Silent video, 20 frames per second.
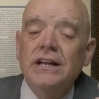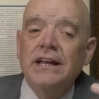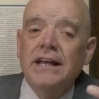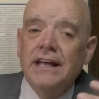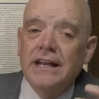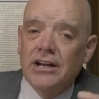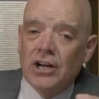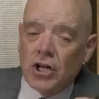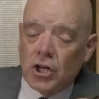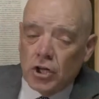
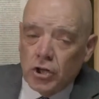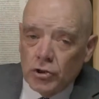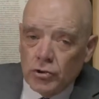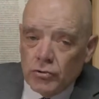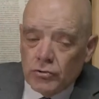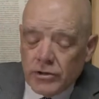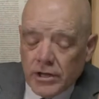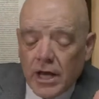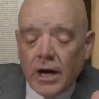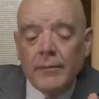
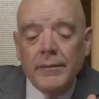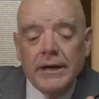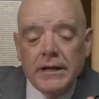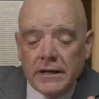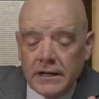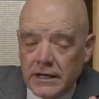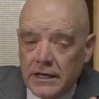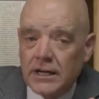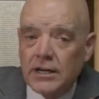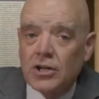include come in
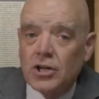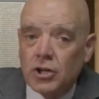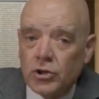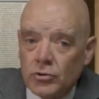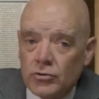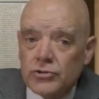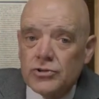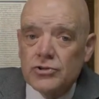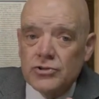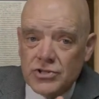and
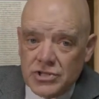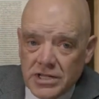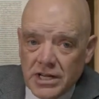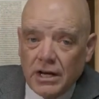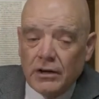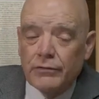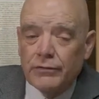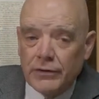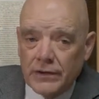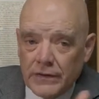include
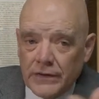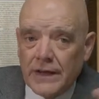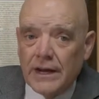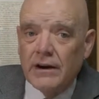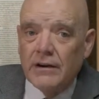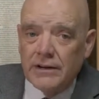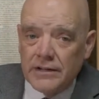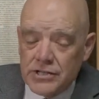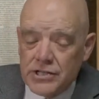yourself in there and